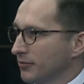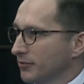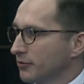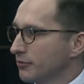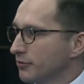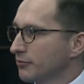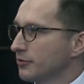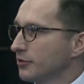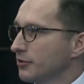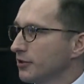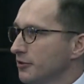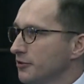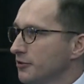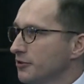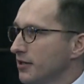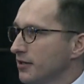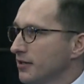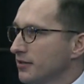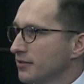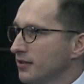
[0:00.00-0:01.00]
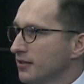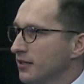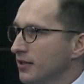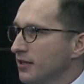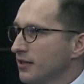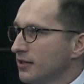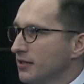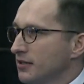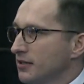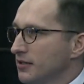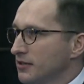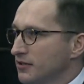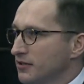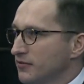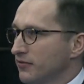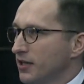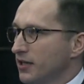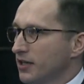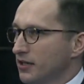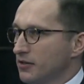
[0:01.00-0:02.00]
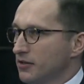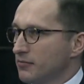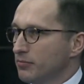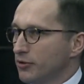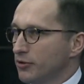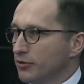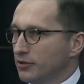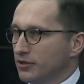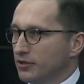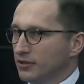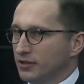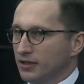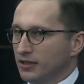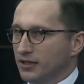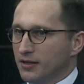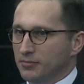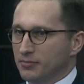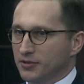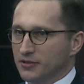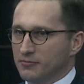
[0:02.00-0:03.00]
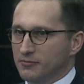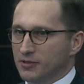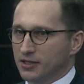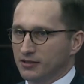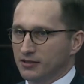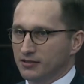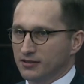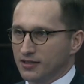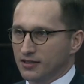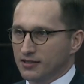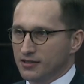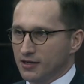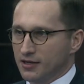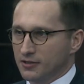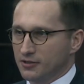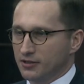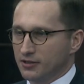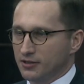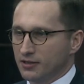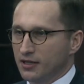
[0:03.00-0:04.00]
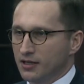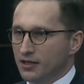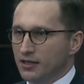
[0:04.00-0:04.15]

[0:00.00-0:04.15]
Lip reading: Due diligence is very important in capital markets transaction.